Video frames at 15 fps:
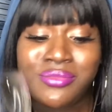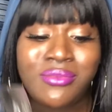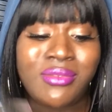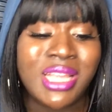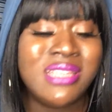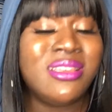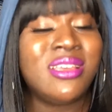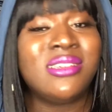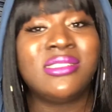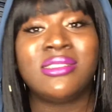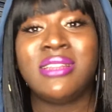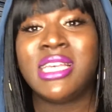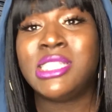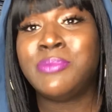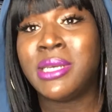yeah, so
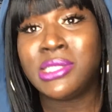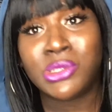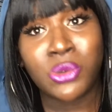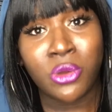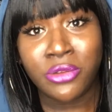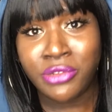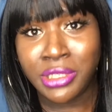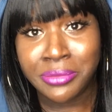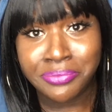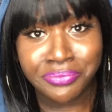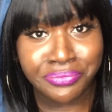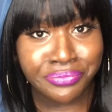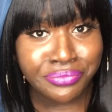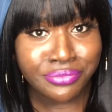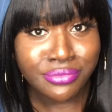that's my story.
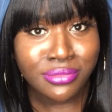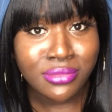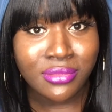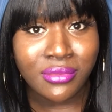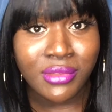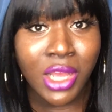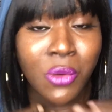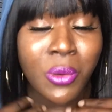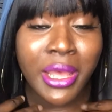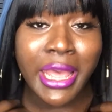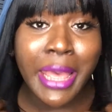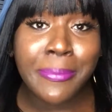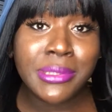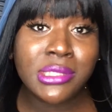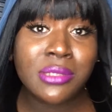And what
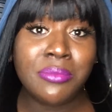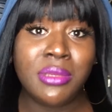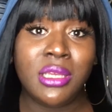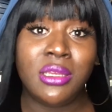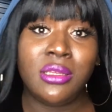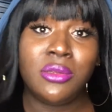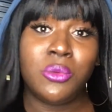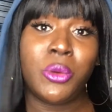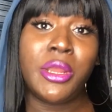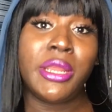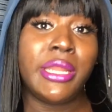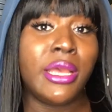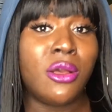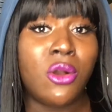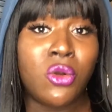happened to me working
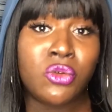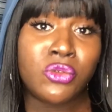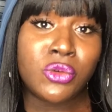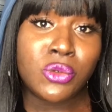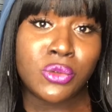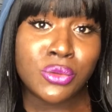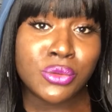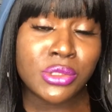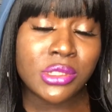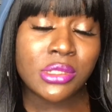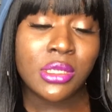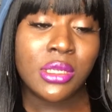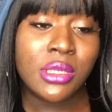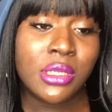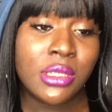at Whole Foods.
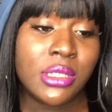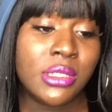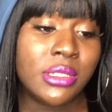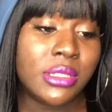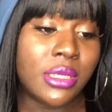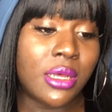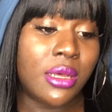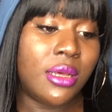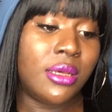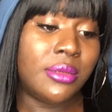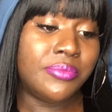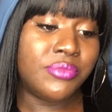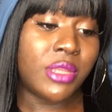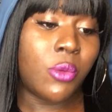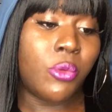
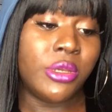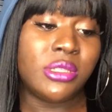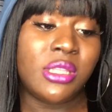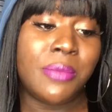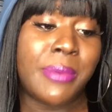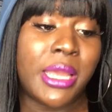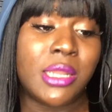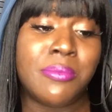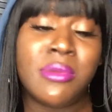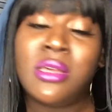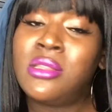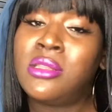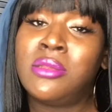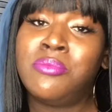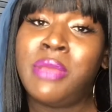Um, I worked there about a
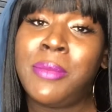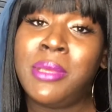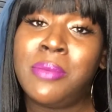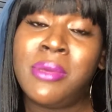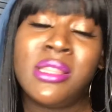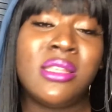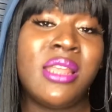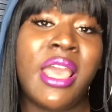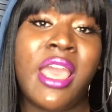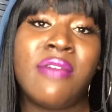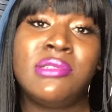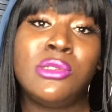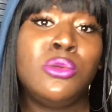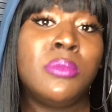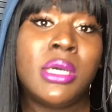month, maybe a month and a half,
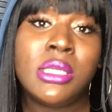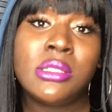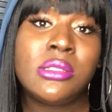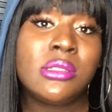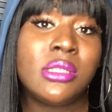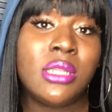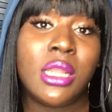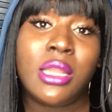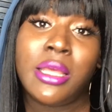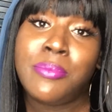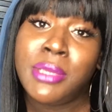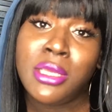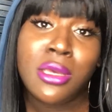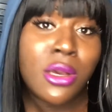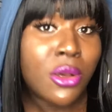two months, and they let
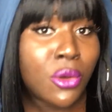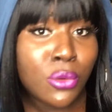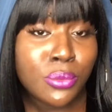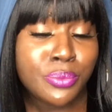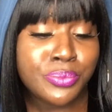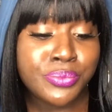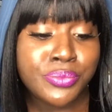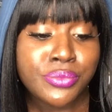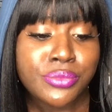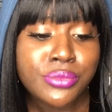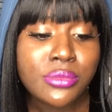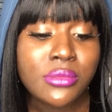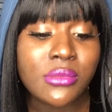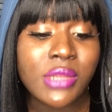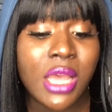me go.
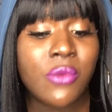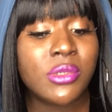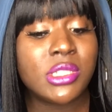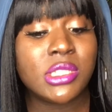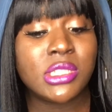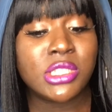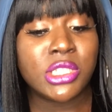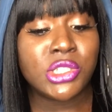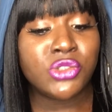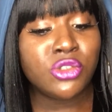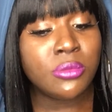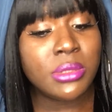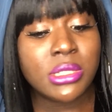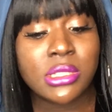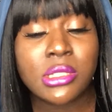I was
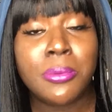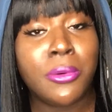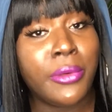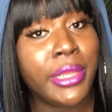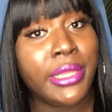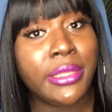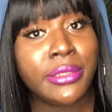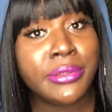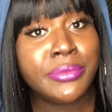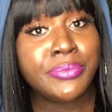extremely disappointed